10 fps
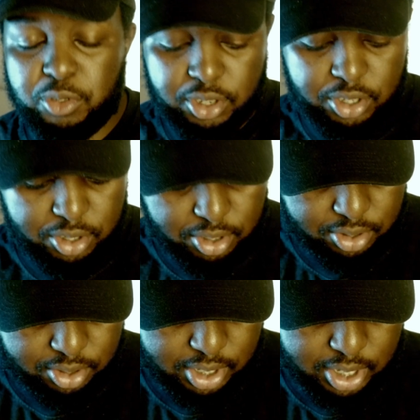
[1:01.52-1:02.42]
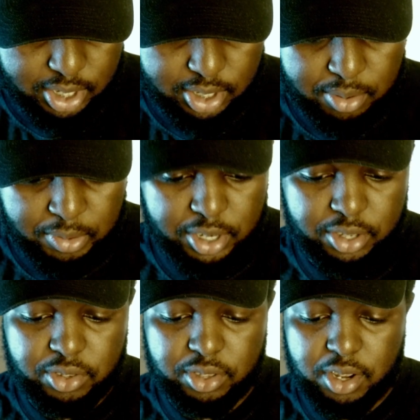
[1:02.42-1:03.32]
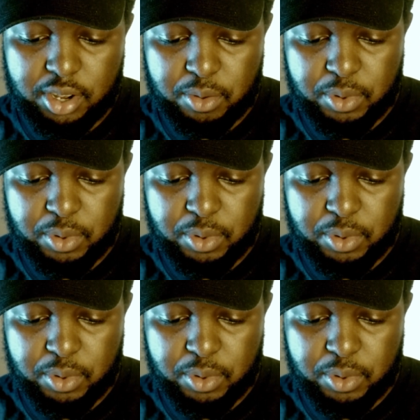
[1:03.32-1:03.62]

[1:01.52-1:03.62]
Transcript: screenshots, and I'm going to start